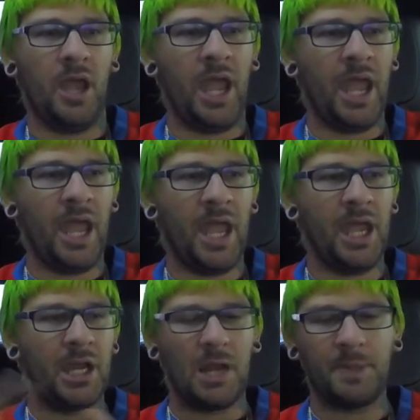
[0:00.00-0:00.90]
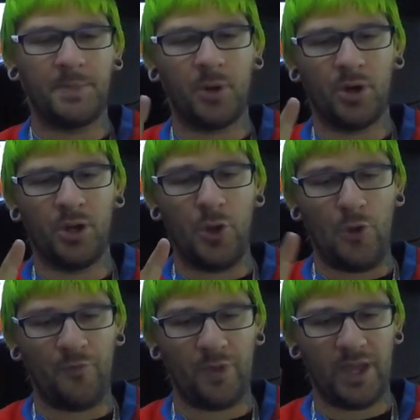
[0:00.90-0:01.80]
And I'm a part
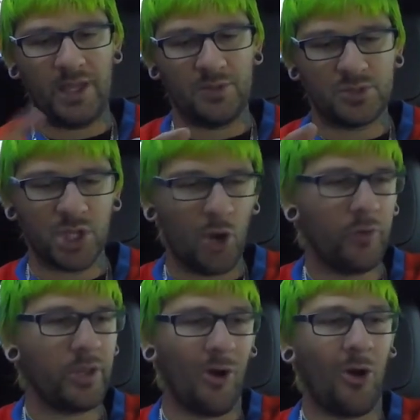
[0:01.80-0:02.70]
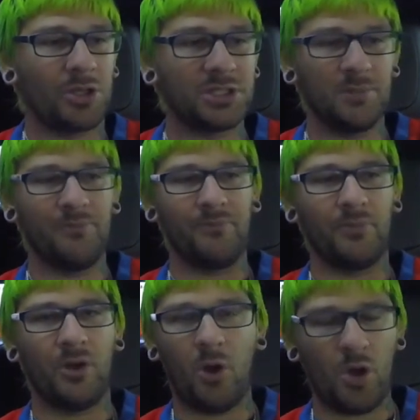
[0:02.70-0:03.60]
of a totally awesome
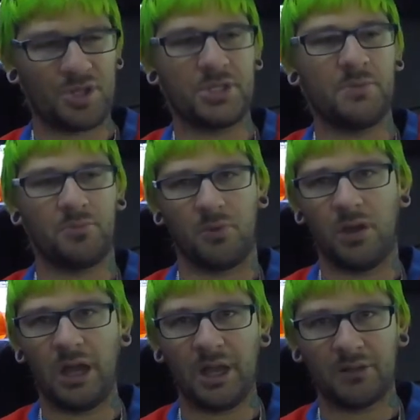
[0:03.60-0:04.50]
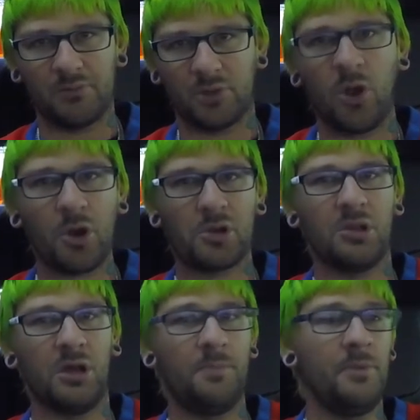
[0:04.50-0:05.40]
car
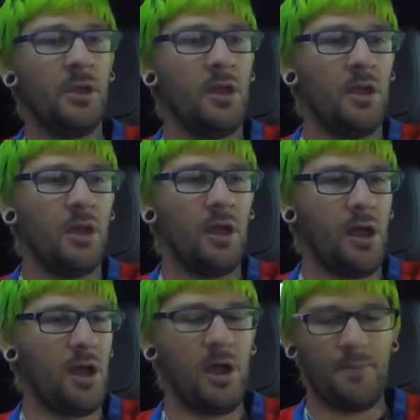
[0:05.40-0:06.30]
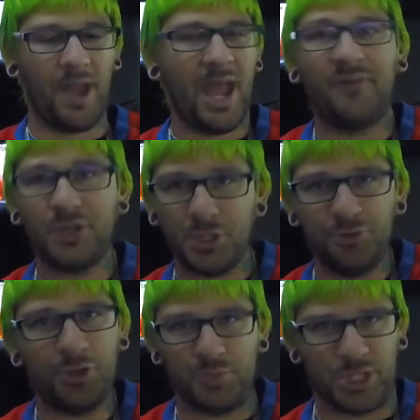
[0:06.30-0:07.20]
club. I have a
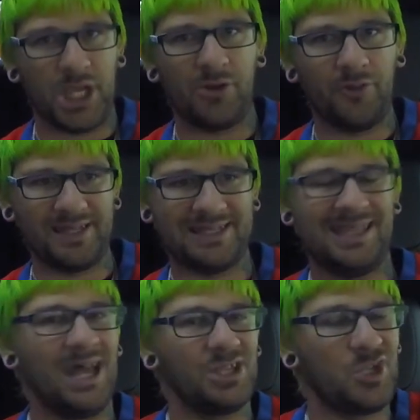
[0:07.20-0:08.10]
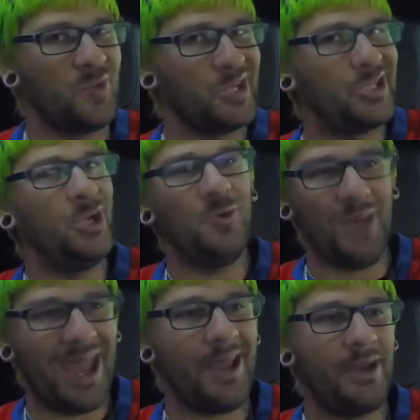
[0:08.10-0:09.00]
YouTube channel that's not doing too
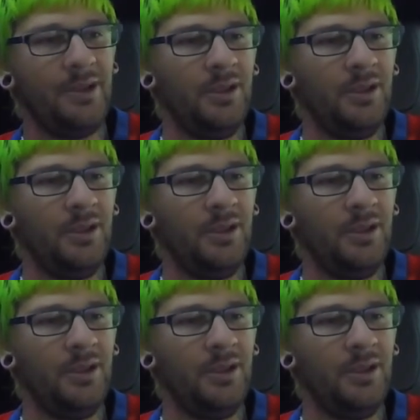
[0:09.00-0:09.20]
bad.